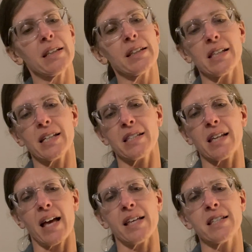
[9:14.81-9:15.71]
Lily
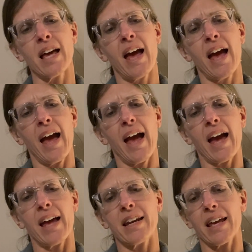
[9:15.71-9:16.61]
says,
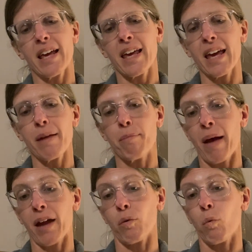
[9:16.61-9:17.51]
and he
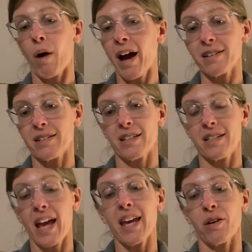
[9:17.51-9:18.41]
been wanting to
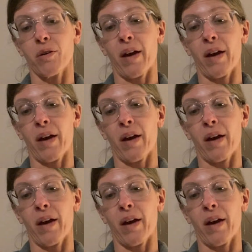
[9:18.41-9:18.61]
date you,